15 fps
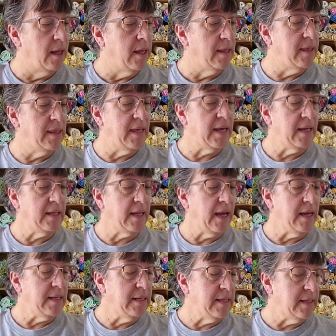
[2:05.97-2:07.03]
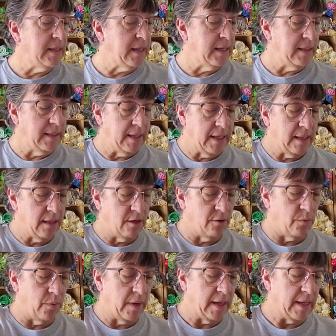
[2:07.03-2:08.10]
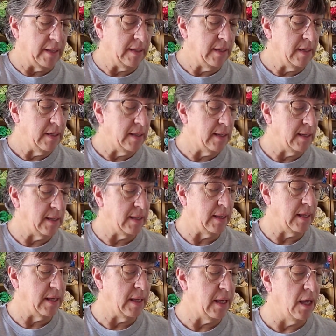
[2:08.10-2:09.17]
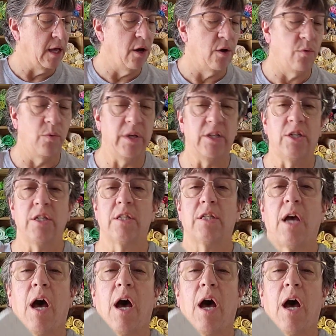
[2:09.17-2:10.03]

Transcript: Then I did another one, which is